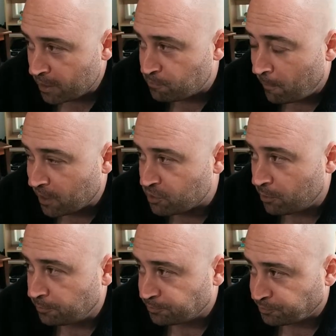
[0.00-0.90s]
as
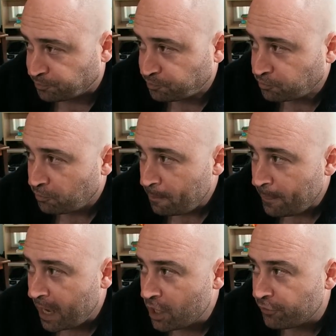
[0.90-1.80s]
possible
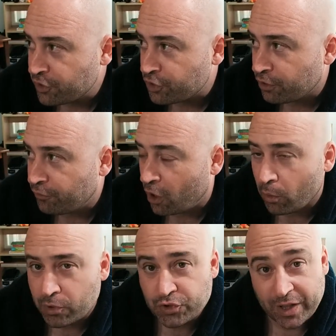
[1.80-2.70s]
out of his or her
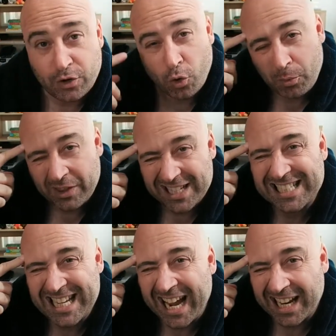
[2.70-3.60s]
followers. Then normally the
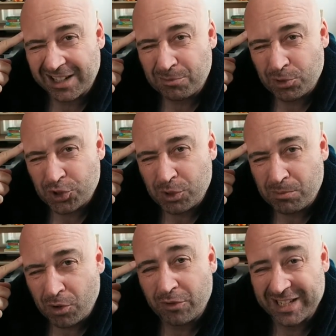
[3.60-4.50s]
second
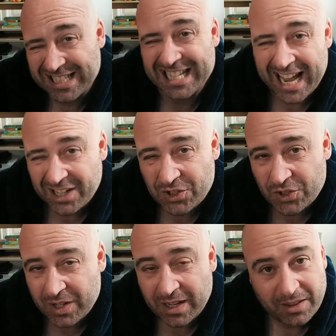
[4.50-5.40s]
presumed motive is
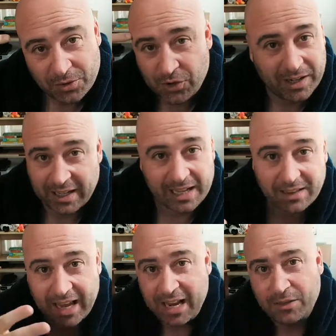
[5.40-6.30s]
sex. They're trying to
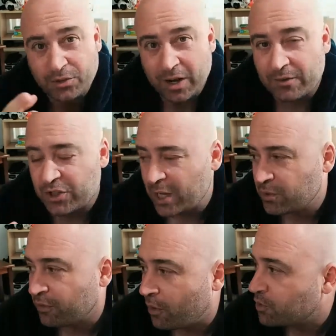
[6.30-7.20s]
get laid. They're trying to have
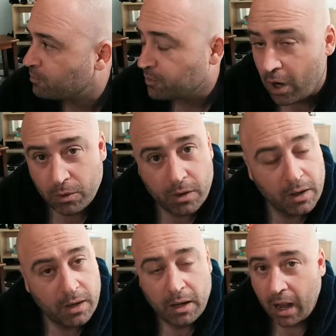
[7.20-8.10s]
sex with their followers. No.
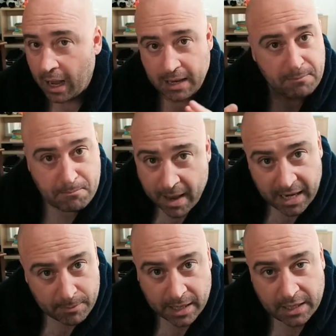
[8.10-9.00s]
In
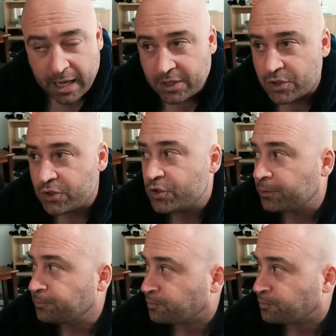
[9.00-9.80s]
many, many cases,